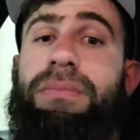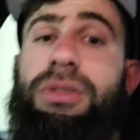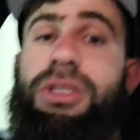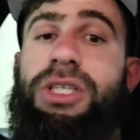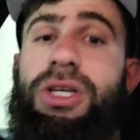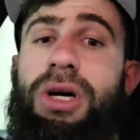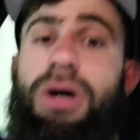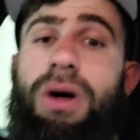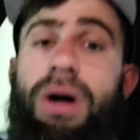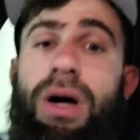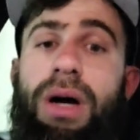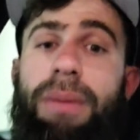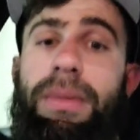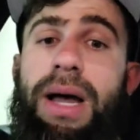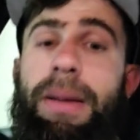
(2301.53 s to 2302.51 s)

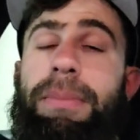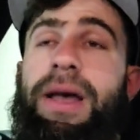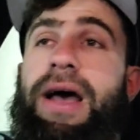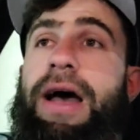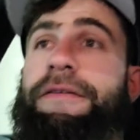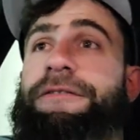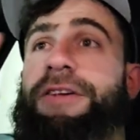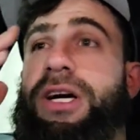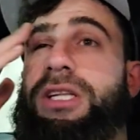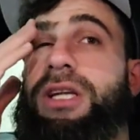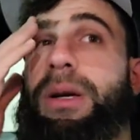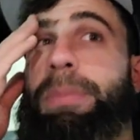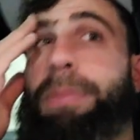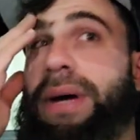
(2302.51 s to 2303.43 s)
So I fucked up.